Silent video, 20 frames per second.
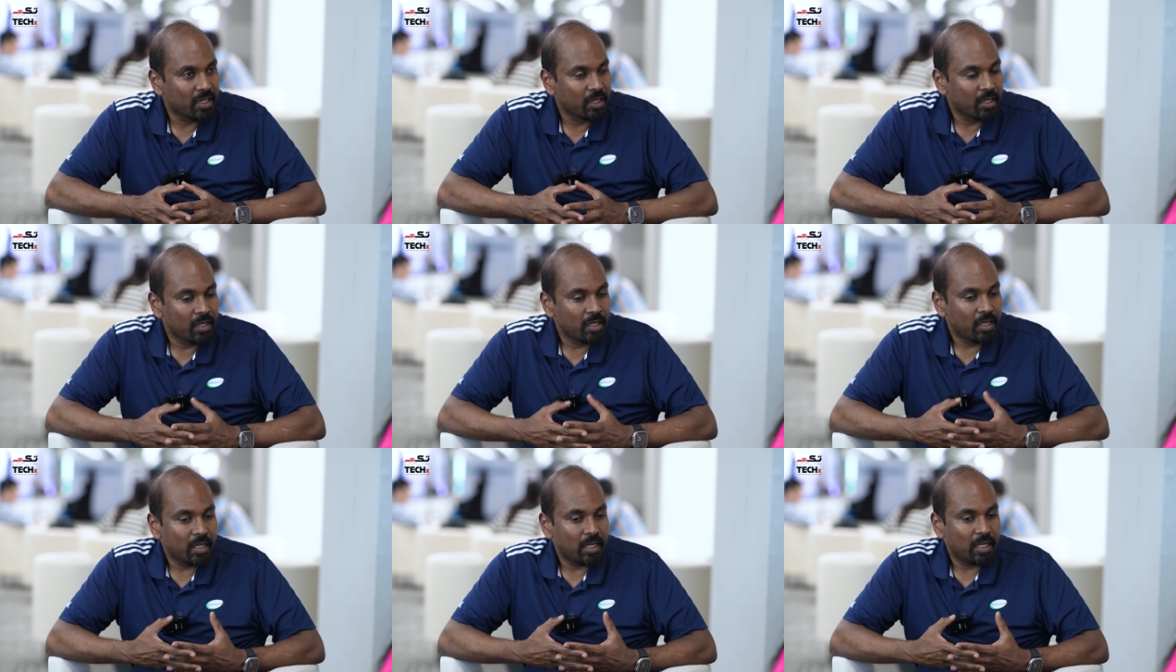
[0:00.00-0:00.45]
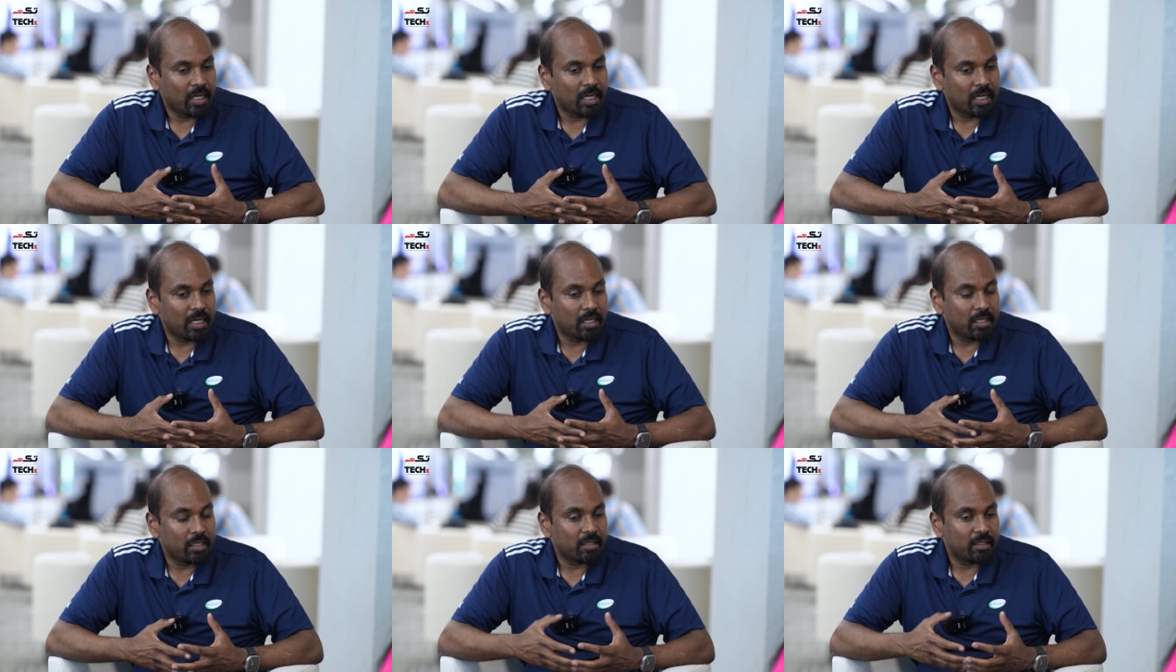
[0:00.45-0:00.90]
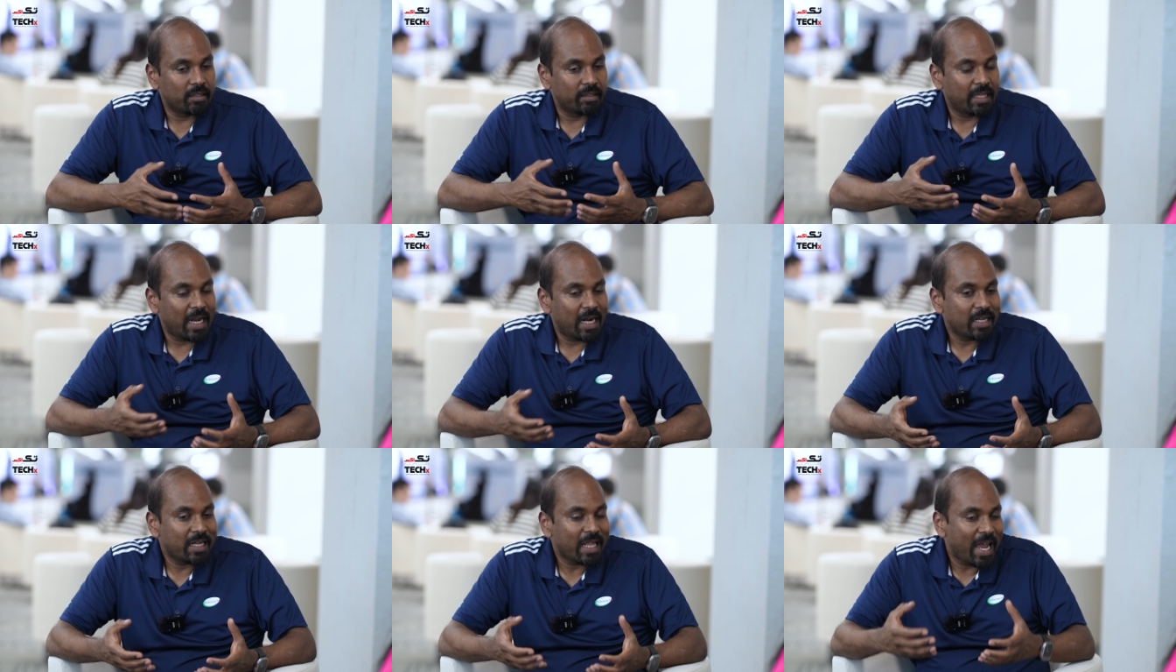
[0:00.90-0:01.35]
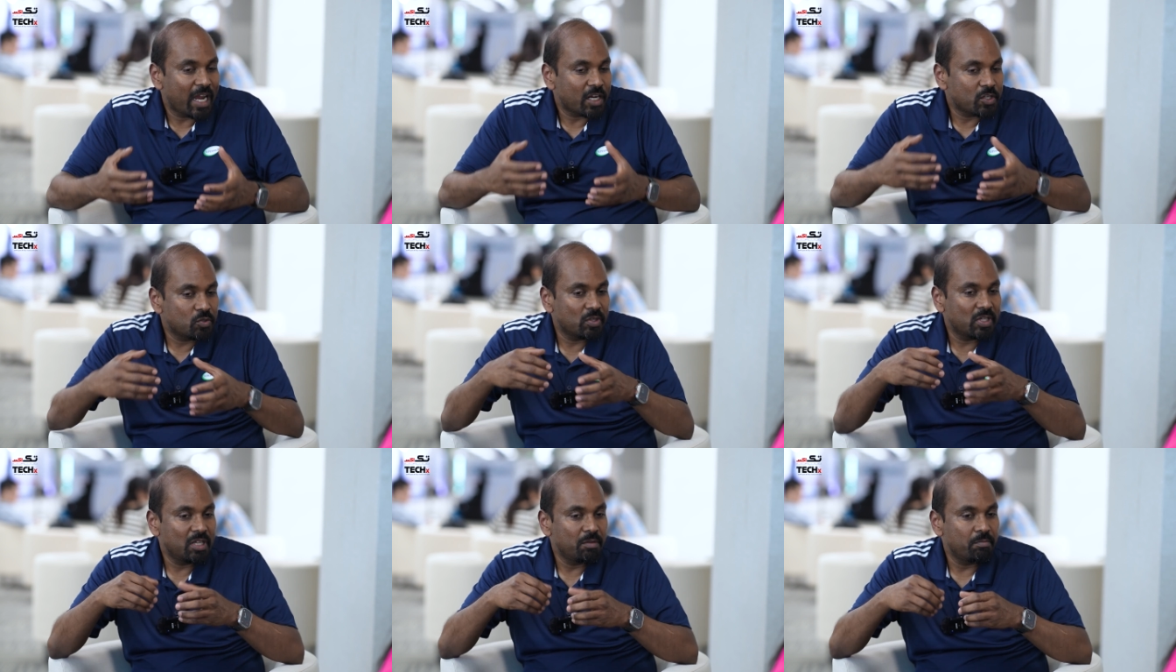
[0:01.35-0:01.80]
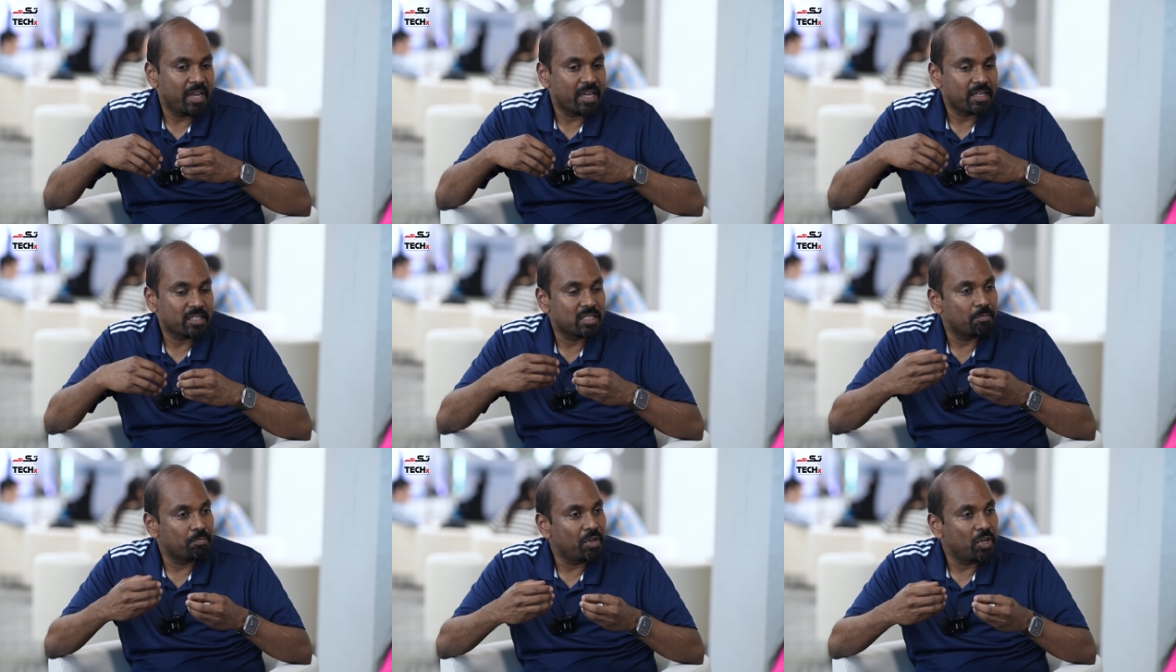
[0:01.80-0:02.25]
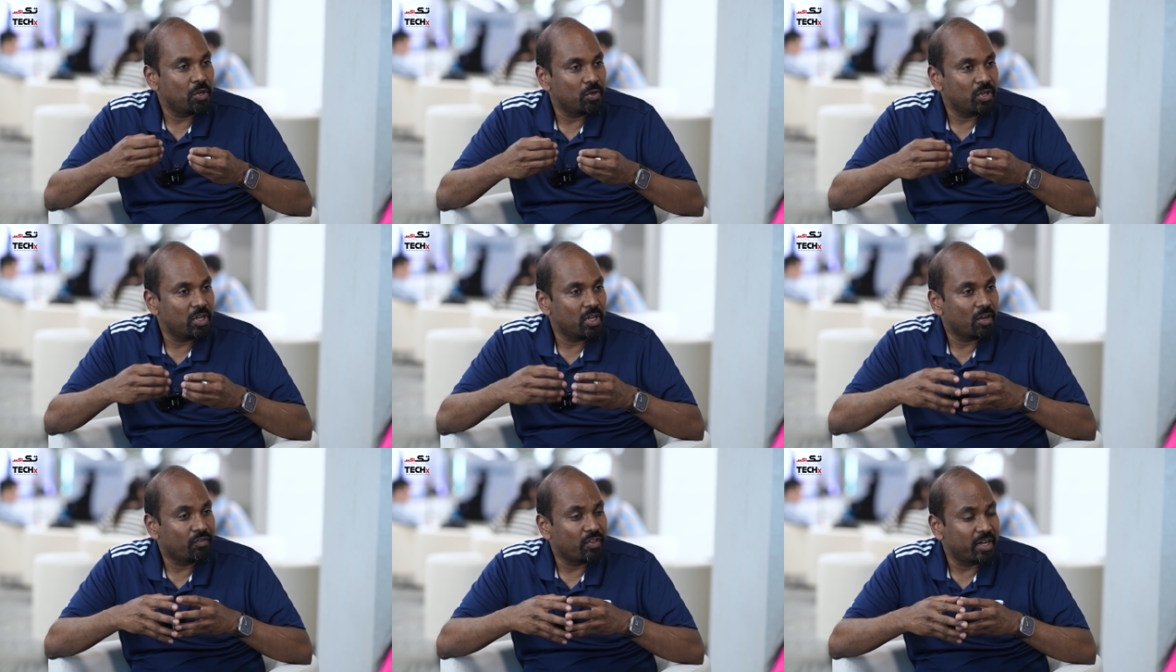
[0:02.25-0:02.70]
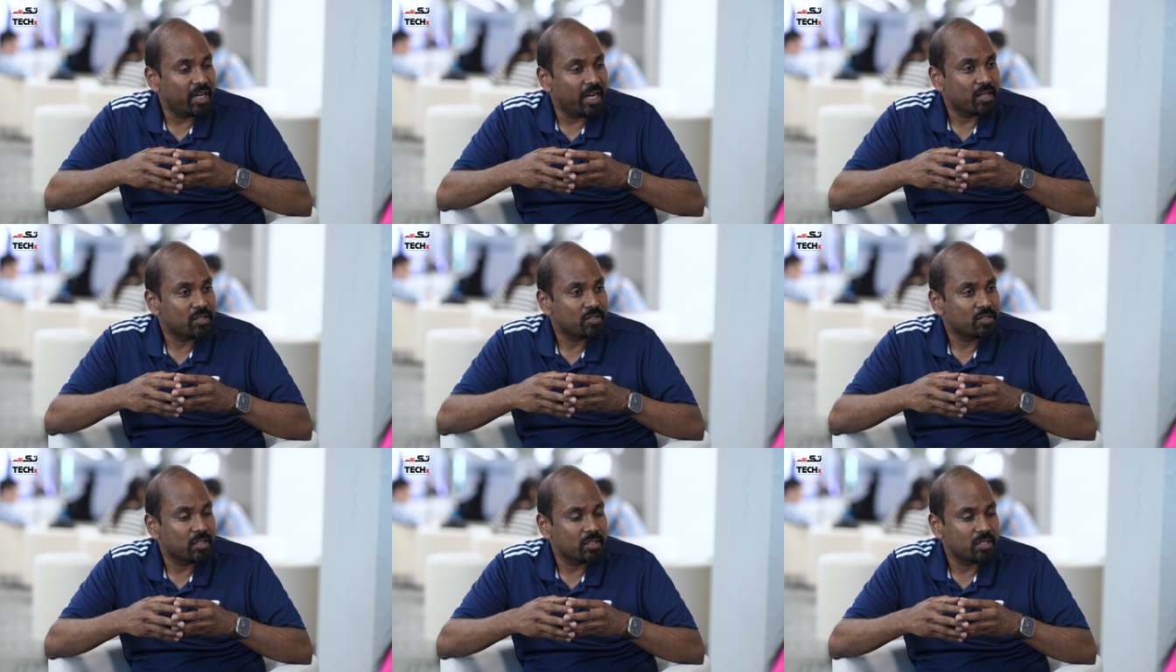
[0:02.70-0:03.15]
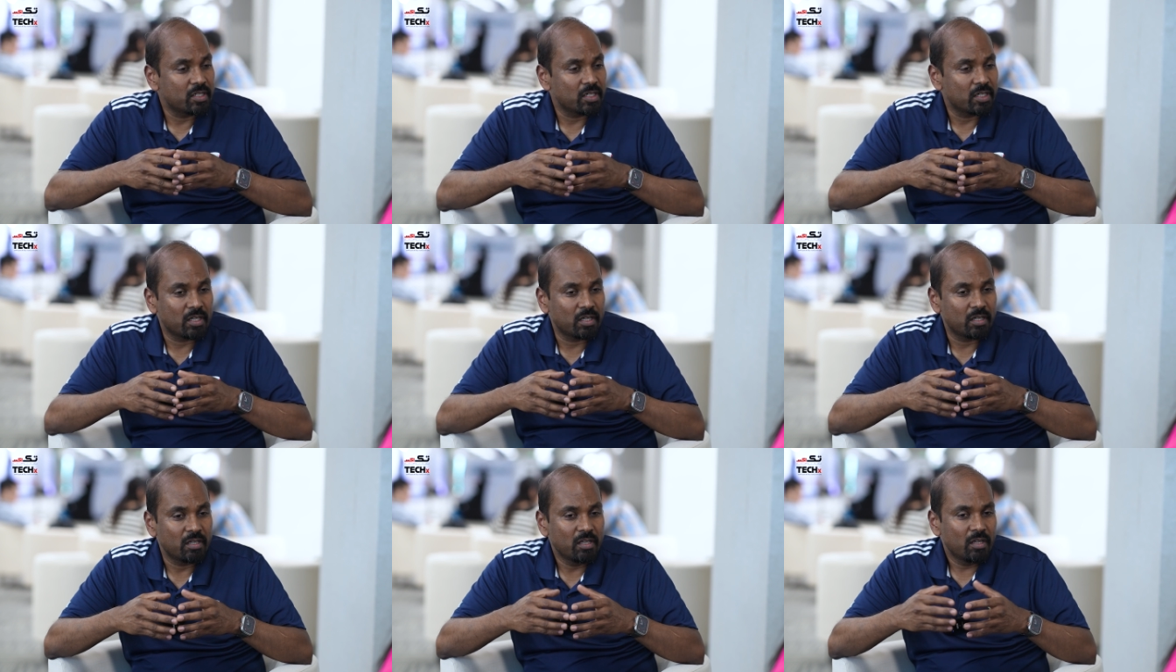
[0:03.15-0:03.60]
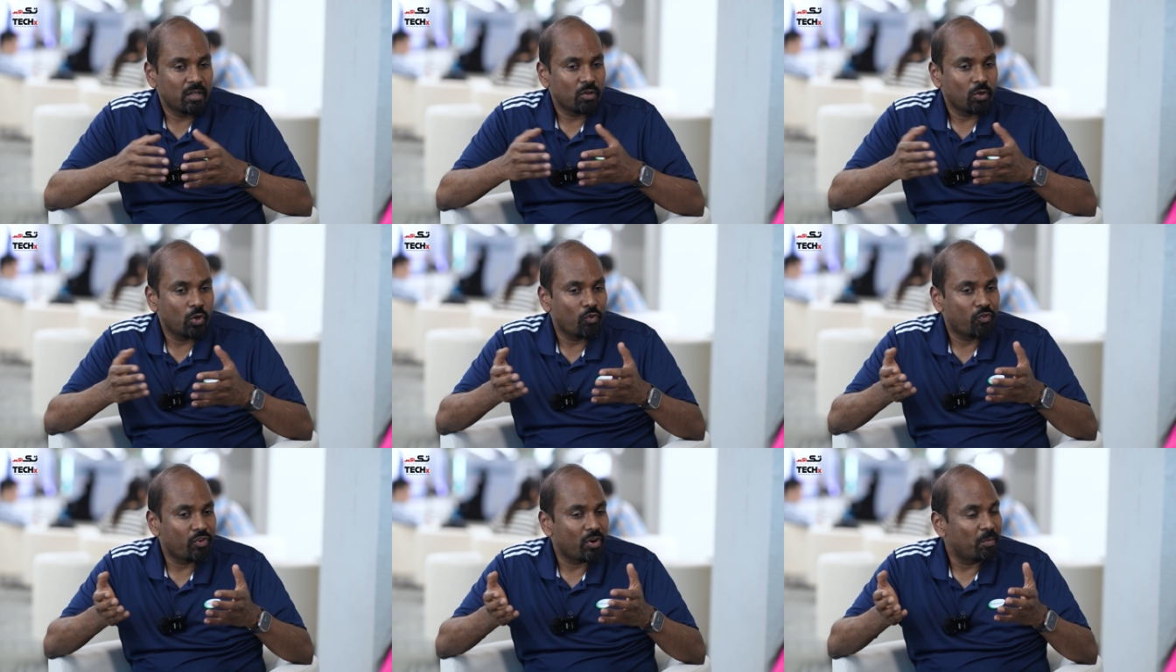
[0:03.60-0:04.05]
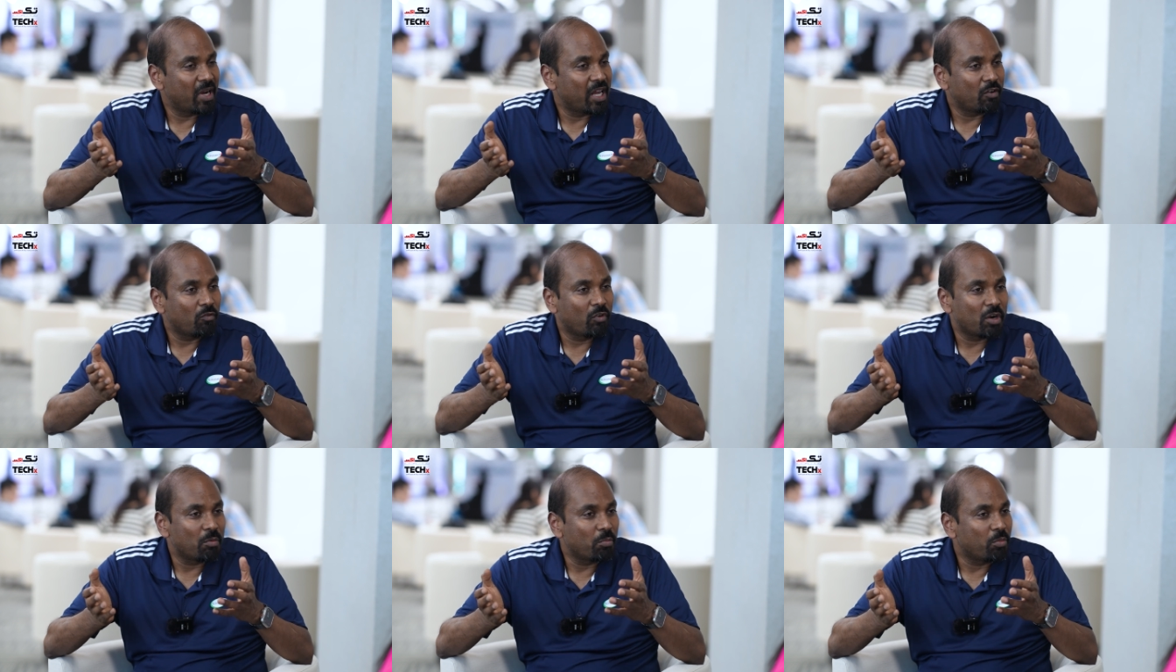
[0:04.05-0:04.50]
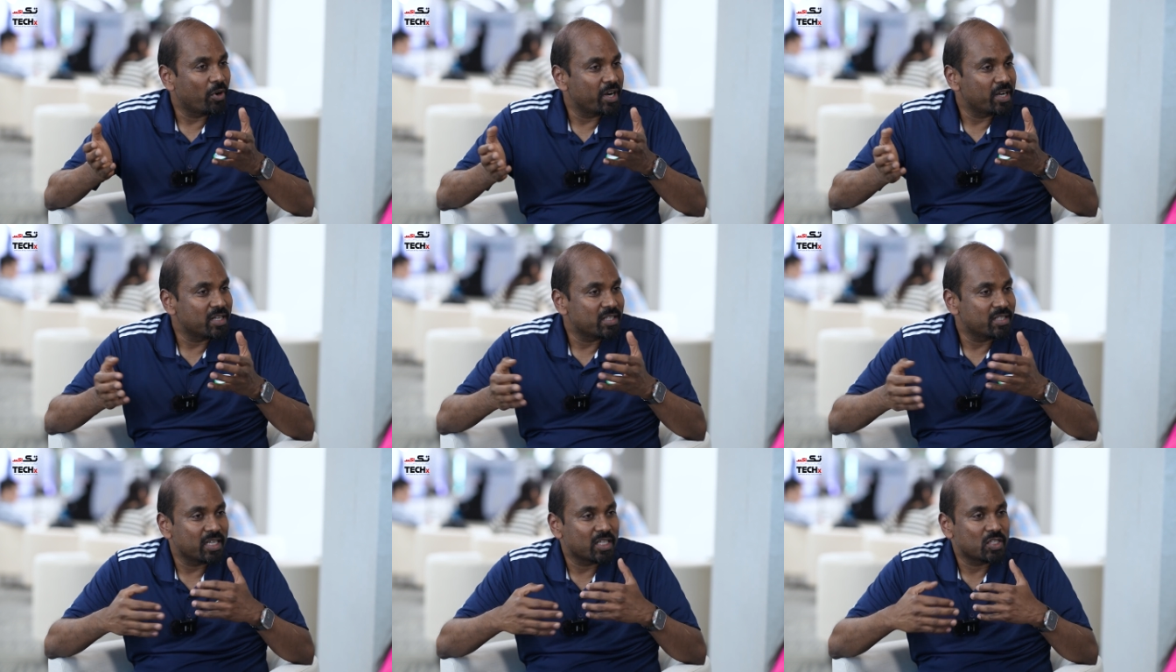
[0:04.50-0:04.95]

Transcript: Mm-hmm. That actually makes the PUE of the data center go from like 1.6,